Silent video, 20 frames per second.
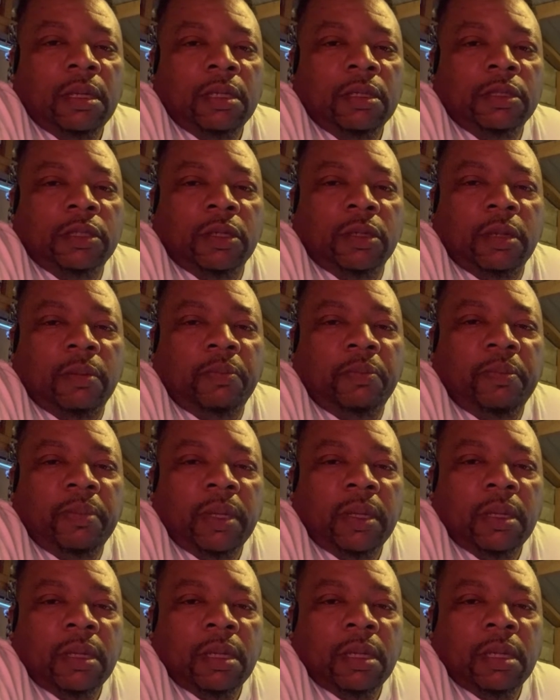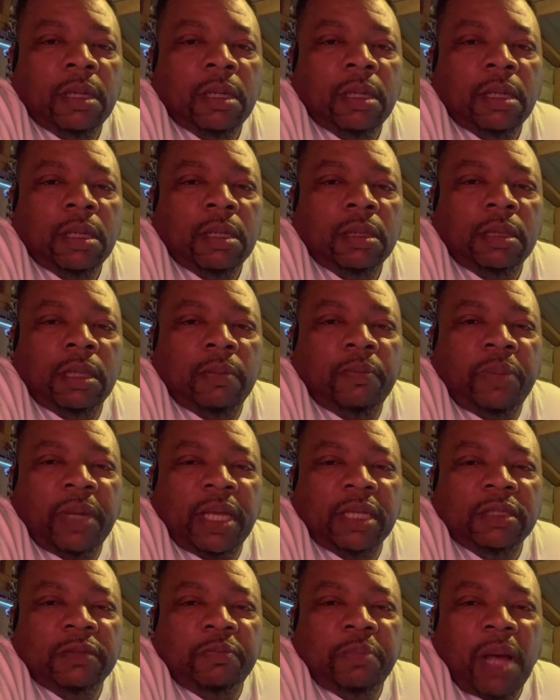So the
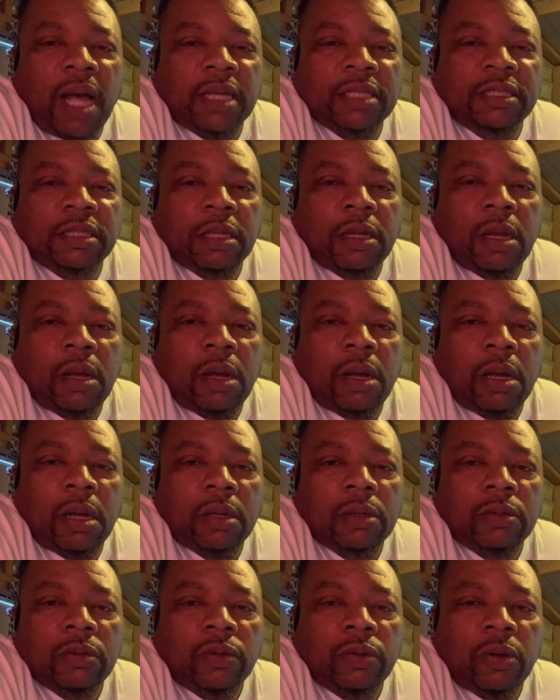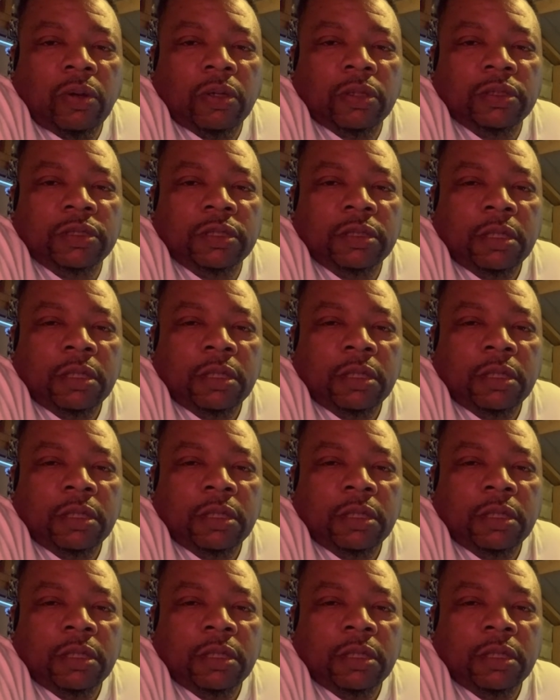best boxer are cross